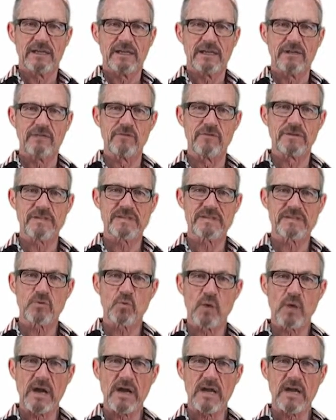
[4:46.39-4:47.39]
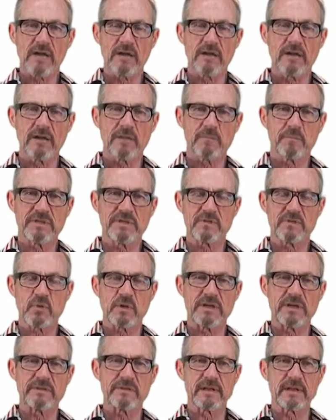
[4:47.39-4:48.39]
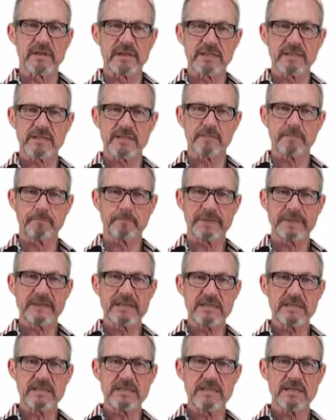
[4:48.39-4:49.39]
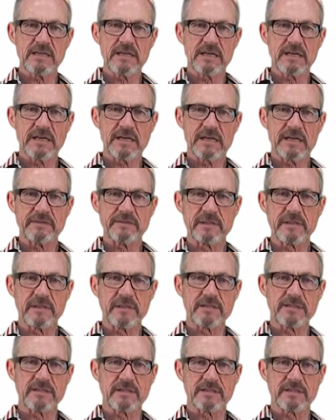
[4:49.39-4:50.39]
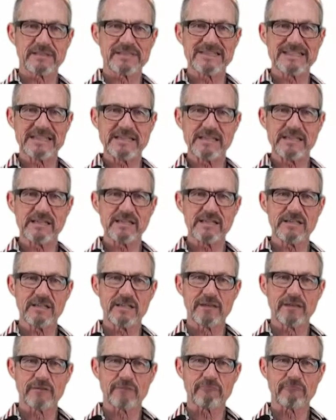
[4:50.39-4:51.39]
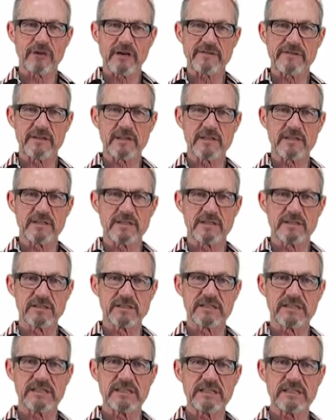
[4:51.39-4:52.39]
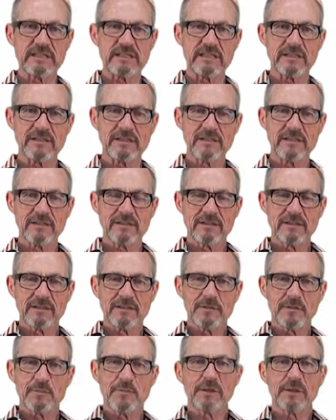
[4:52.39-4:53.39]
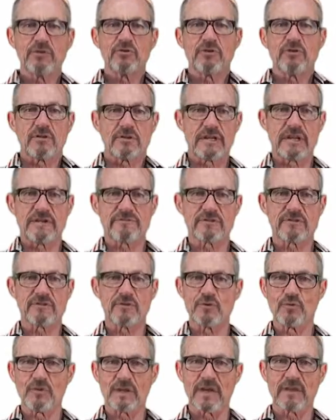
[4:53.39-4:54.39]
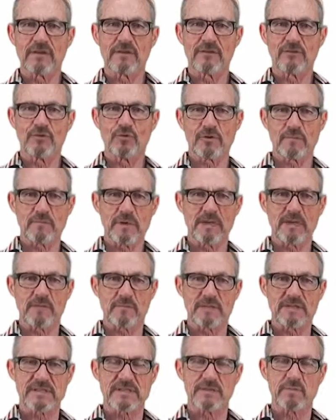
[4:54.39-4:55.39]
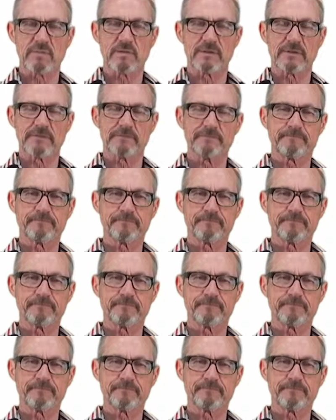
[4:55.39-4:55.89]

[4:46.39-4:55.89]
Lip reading: in the square between the letter P and the letter T, write the letter D. But you don't have to do that. You can make it much simpler.